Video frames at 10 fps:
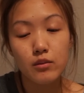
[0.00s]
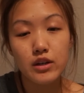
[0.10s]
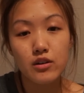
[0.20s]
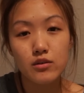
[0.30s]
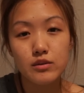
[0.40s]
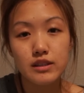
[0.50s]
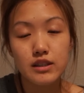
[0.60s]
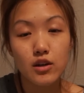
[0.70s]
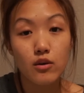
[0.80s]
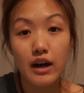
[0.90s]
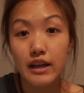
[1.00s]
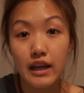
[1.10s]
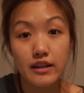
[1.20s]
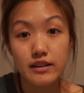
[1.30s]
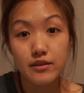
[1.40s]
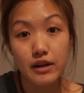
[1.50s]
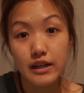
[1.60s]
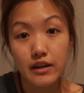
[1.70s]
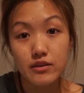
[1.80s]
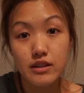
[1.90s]
don't really know how to handle it right
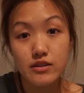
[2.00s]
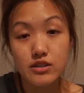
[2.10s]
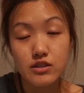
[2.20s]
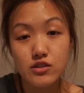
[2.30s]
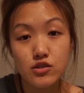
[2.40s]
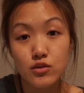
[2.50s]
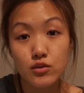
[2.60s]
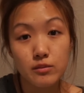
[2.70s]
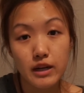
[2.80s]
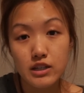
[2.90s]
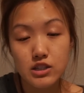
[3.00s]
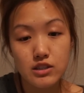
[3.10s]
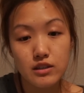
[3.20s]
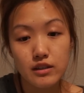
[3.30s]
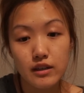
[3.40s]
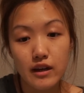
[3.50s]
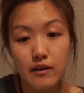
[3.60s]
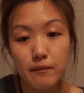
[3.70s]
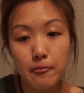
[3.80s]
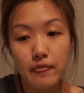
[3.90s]
now. There's just too much, you
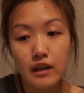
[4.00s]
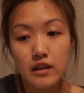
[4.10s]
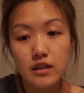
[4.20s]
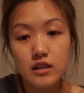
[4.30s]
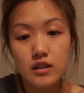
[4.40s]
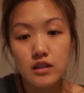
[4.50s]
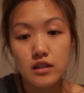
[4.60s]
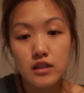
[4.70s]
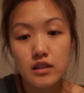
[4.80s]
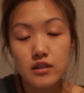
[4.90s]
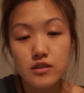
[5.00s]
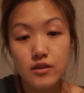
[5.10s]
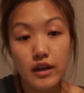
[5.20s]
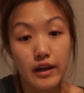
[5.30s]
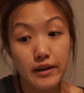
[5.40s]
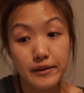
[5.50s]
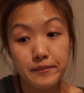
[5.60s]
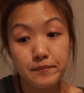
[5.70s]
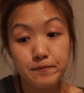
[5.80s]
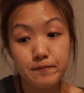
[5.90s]
know. So yeah,
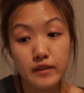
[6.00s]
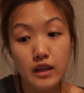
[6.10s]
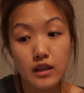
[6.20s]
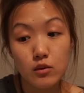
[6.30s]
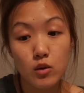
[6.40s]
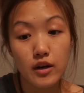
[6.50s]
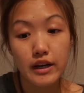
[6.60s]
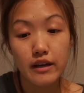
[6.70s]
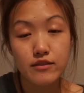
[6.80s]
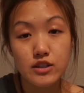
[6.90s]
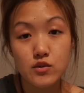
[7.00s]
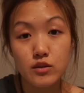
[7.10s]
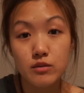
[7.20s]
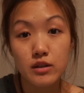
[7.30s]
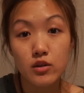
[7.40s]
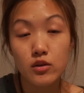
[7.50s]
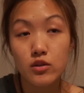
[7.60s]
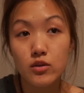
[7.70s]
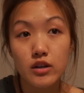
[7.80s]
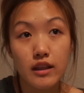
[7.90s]
like Wah and I have just really been going
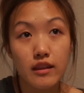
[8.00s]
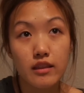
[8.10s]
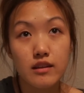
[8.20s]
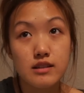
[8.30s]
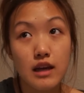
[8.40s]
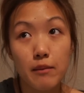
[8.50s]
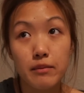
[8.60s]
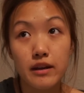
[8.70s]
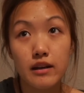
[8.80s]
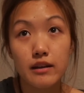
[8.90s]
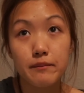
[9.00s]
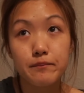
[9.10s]
through it, and then this happened.